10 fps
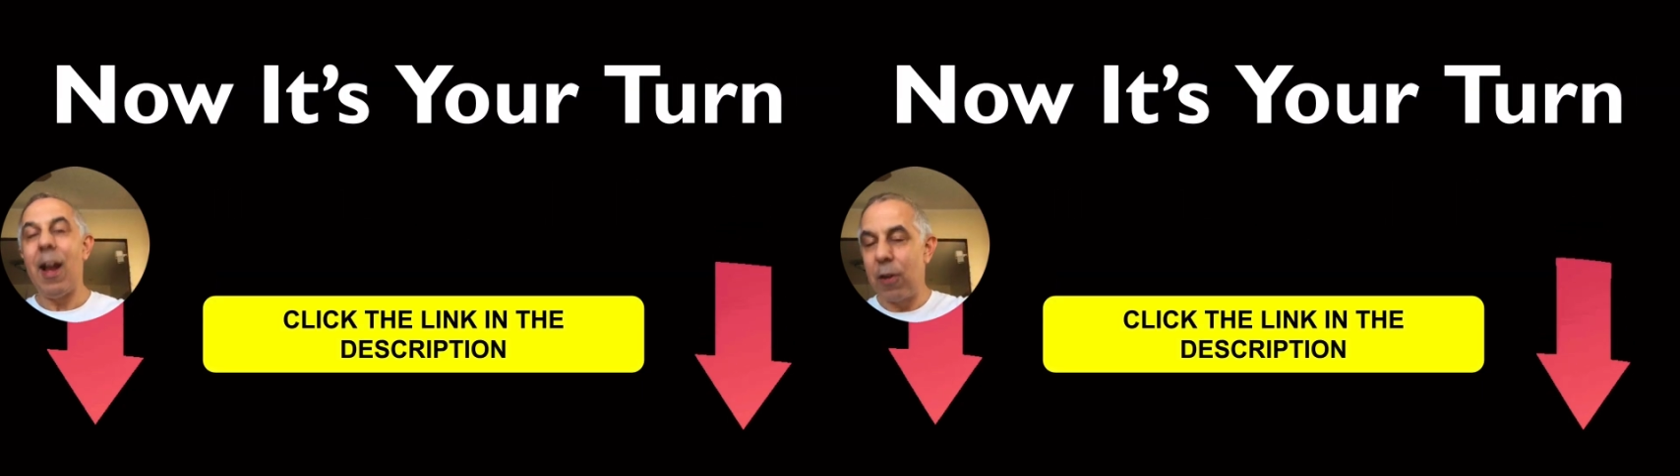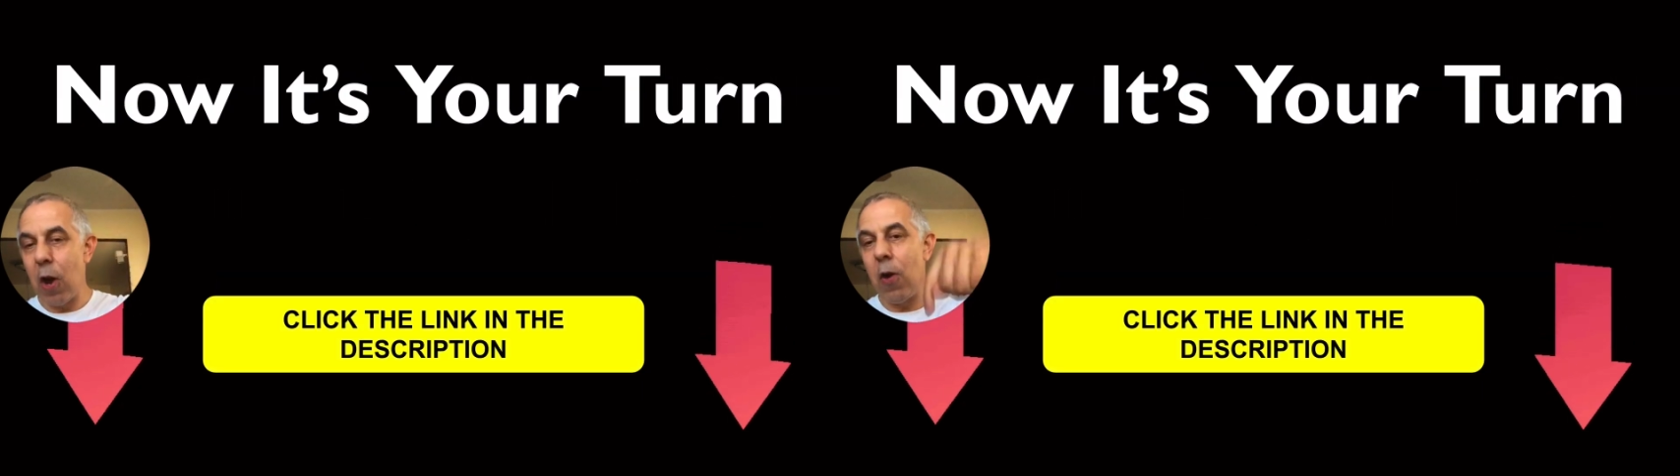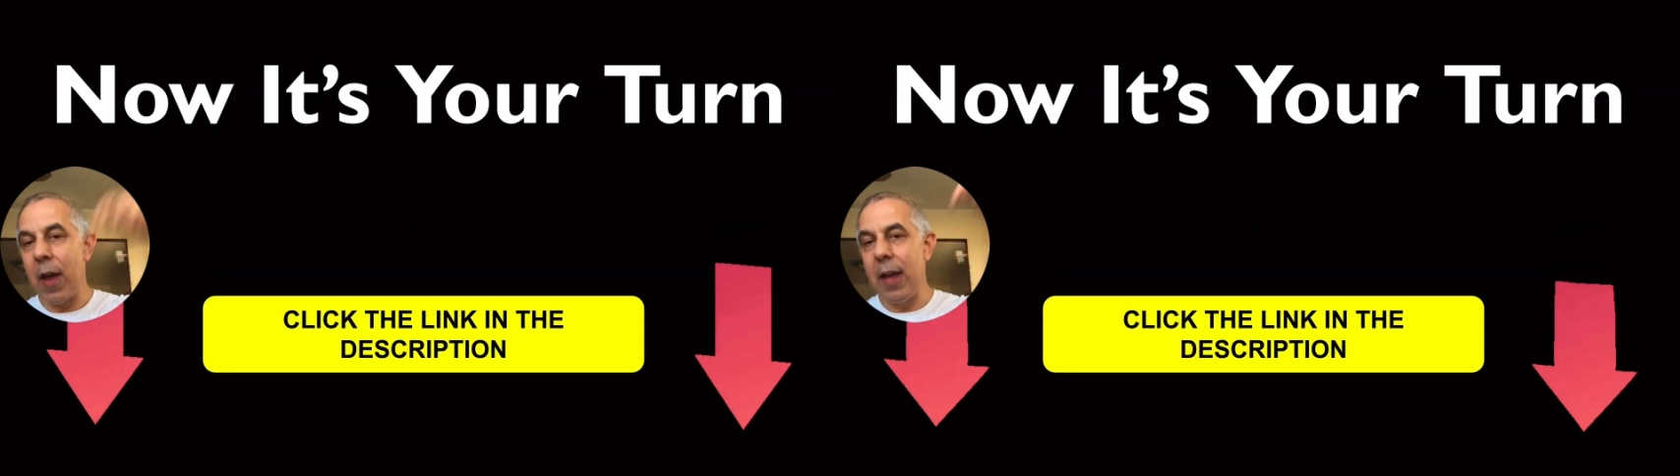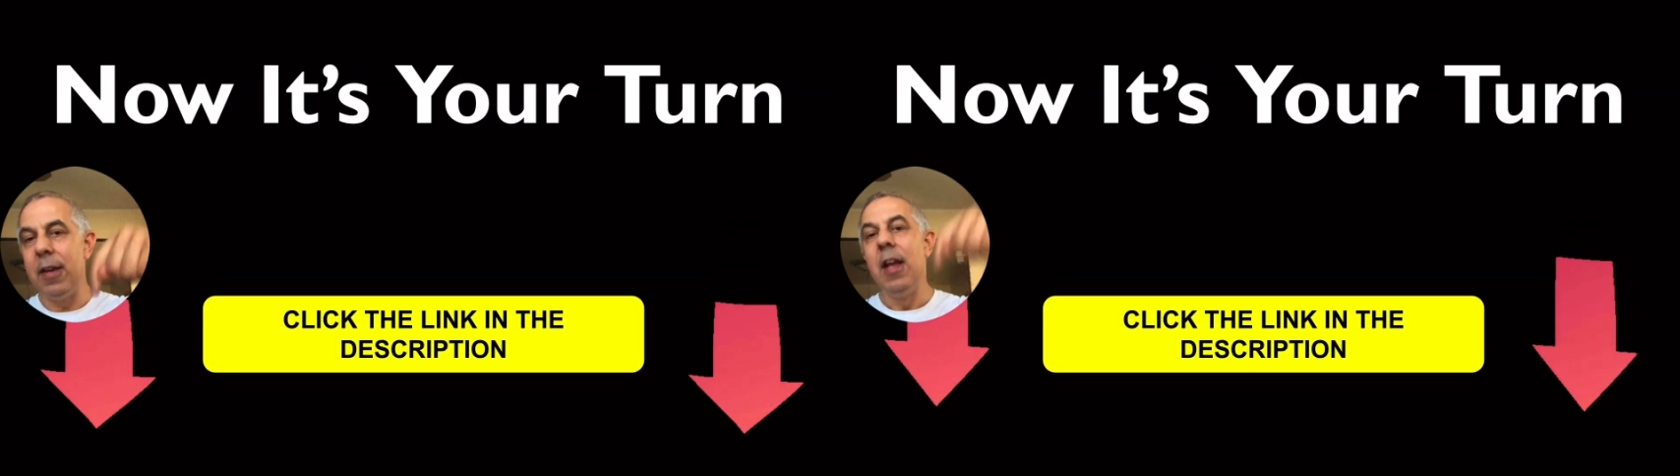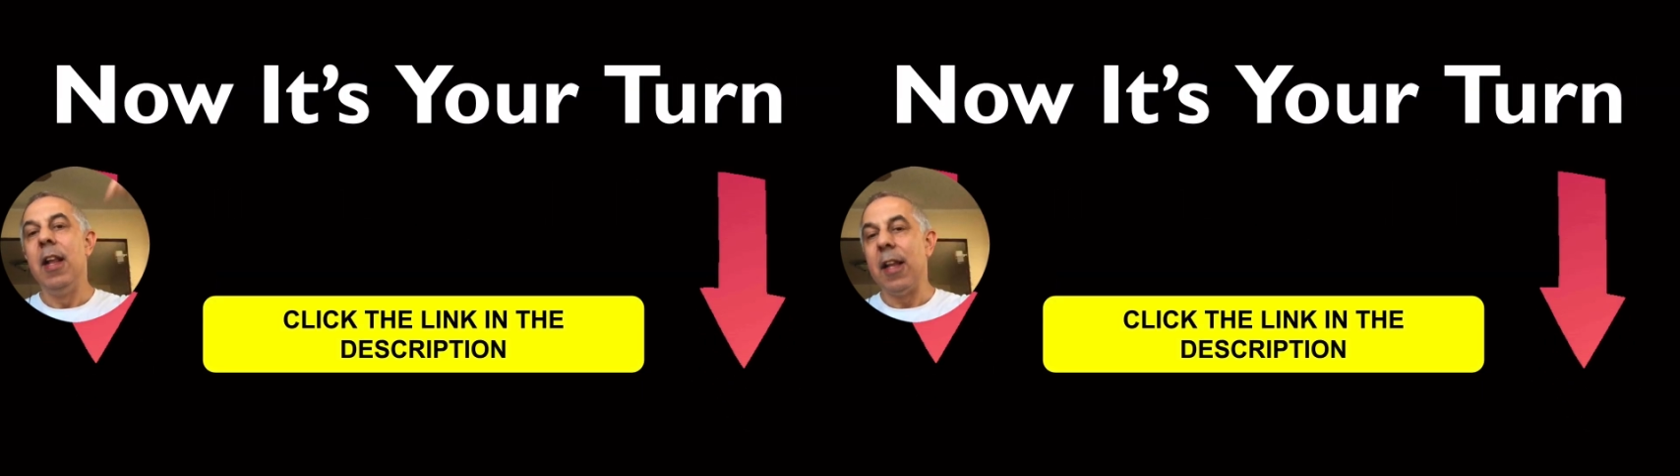Now go ahead,
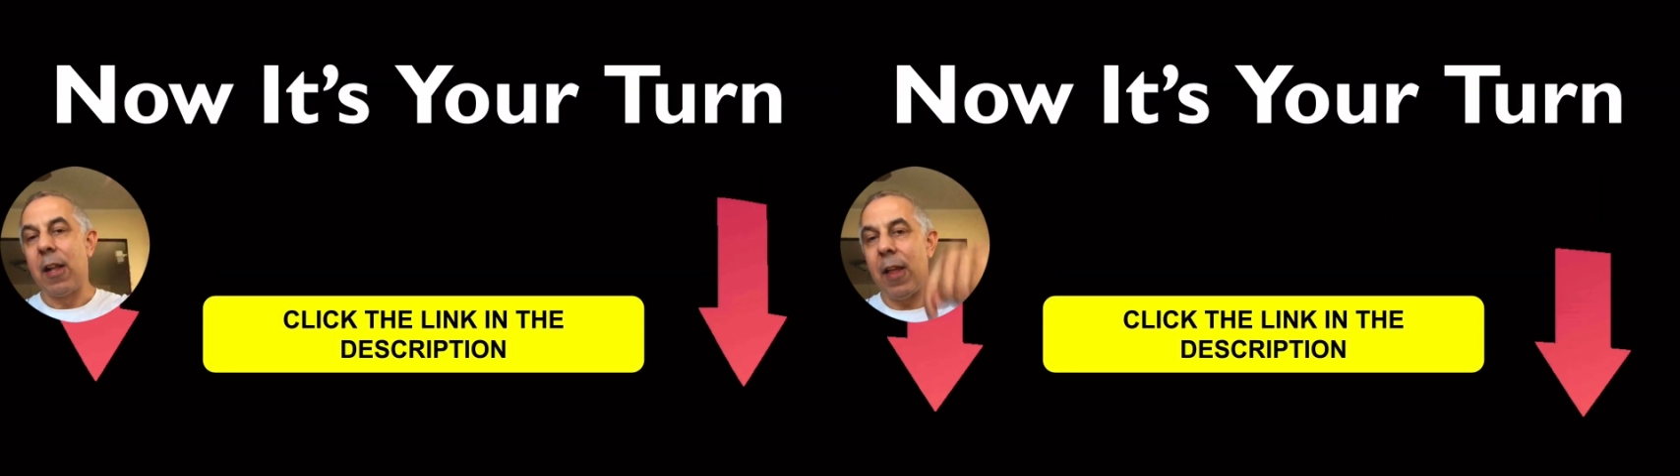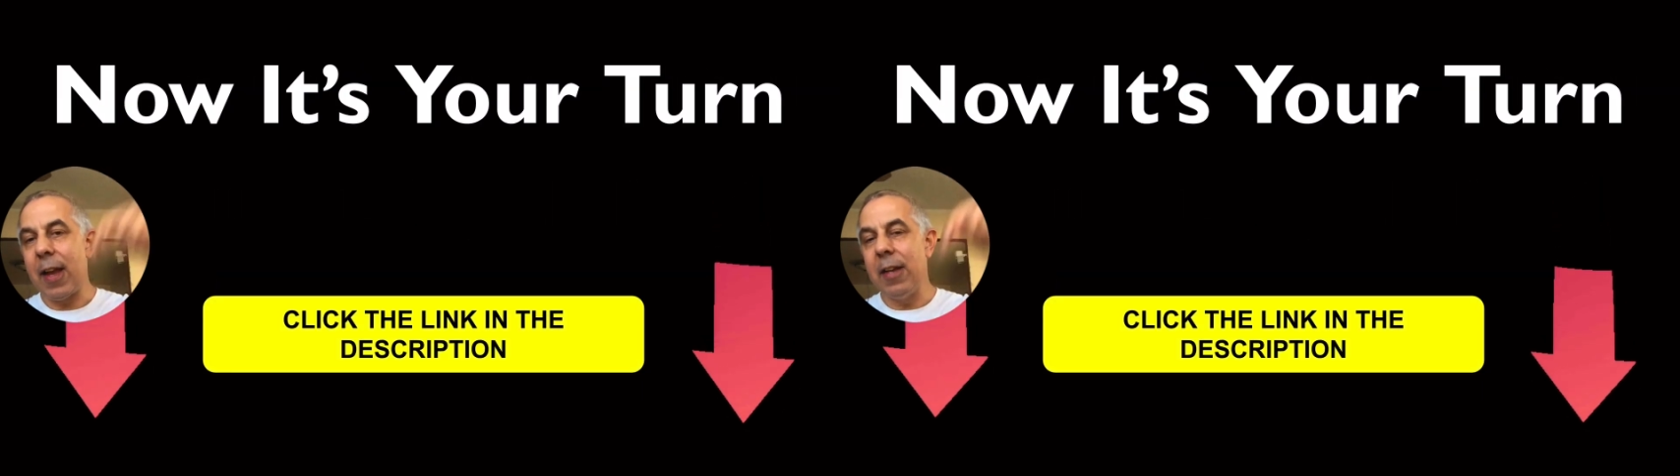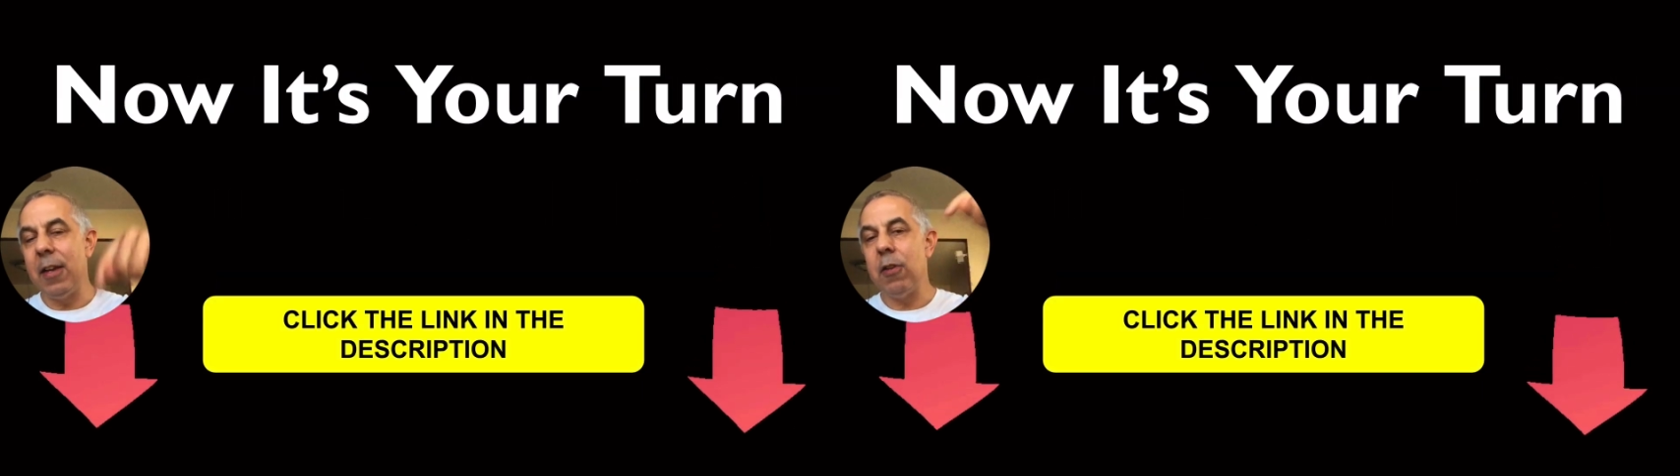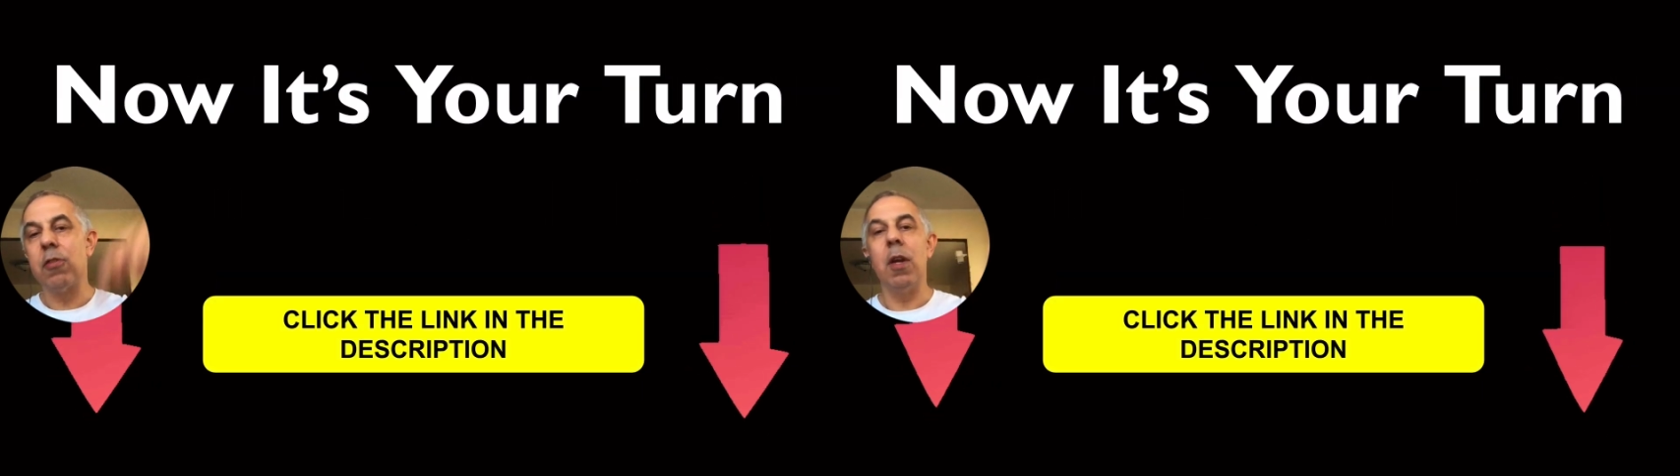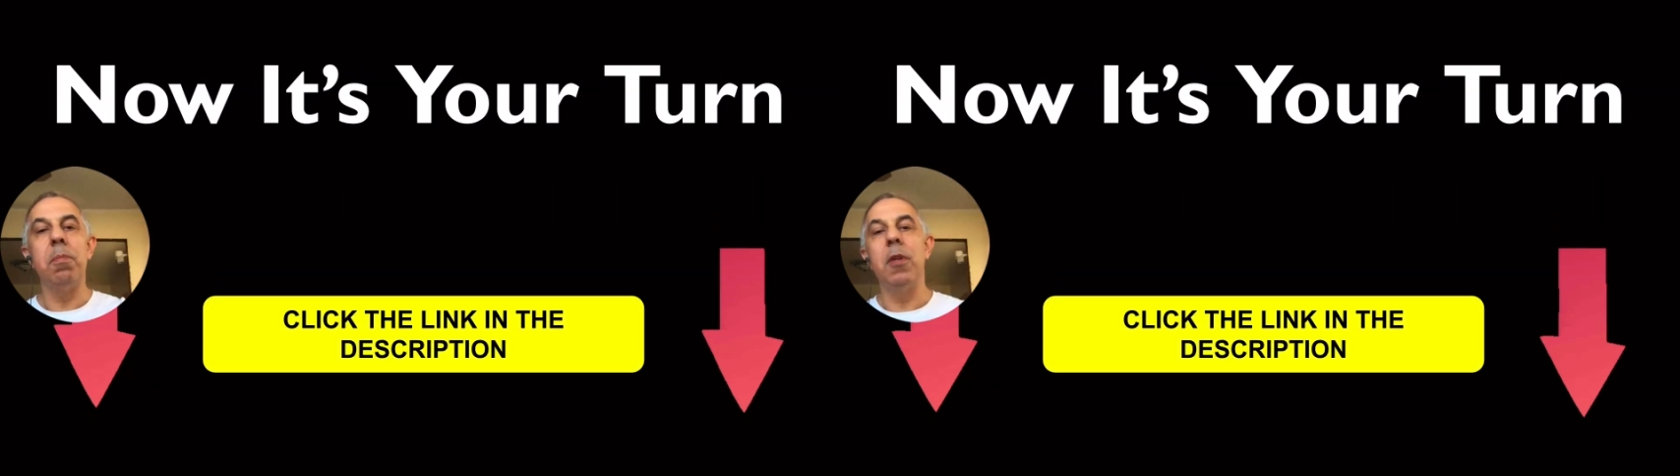click on the
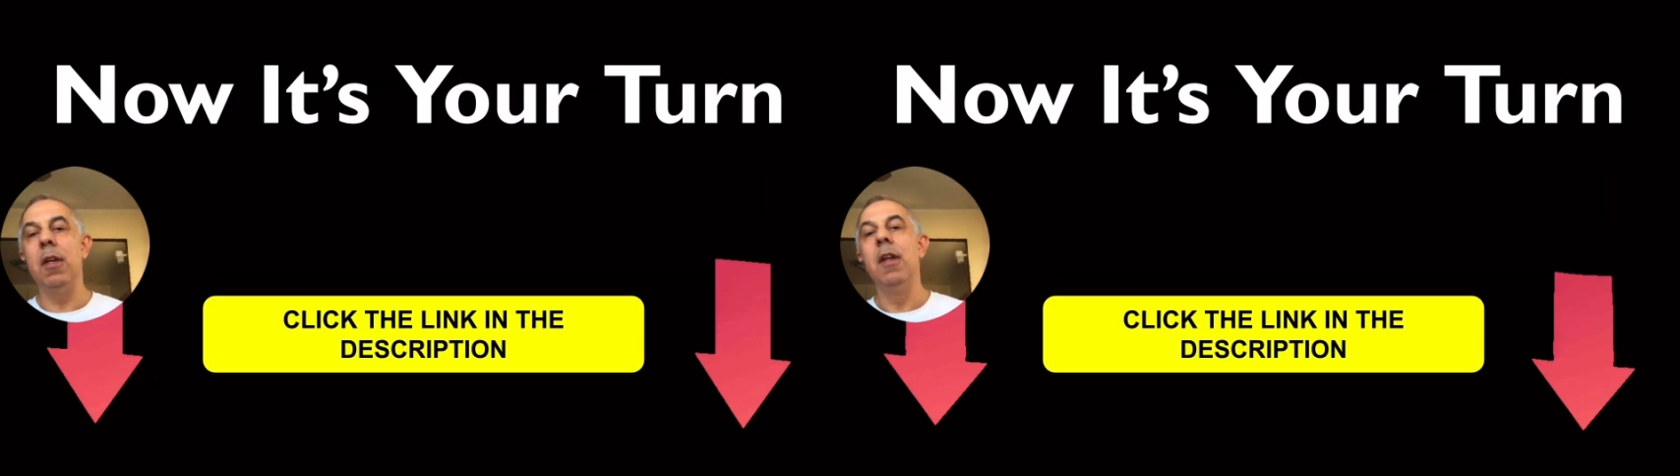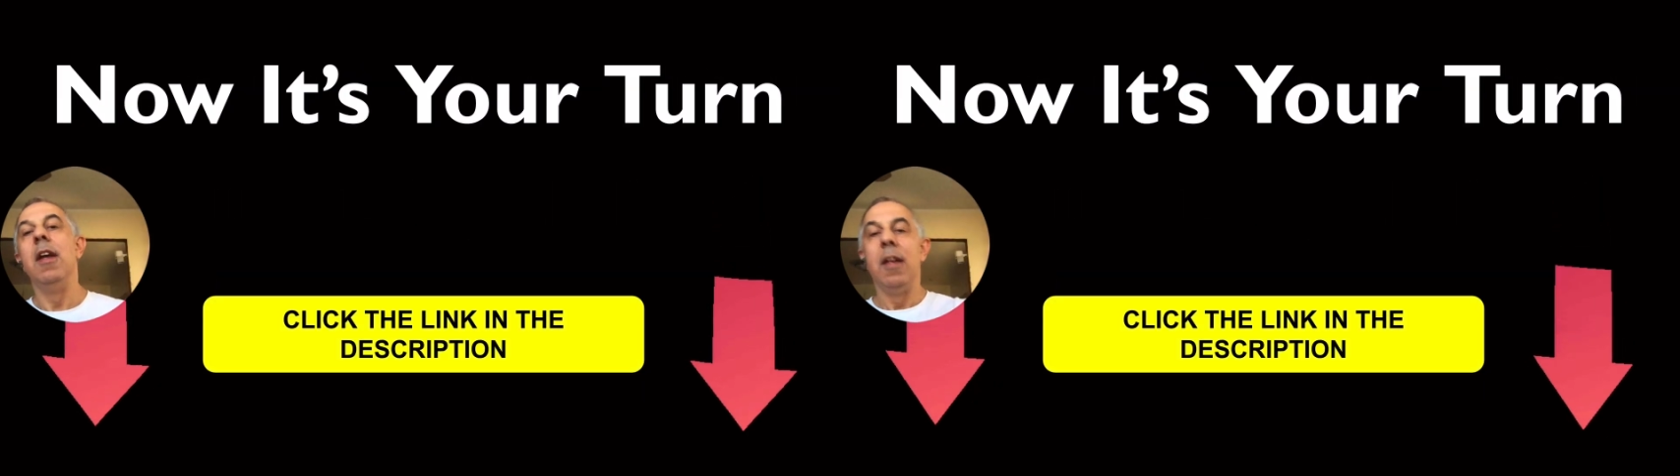description,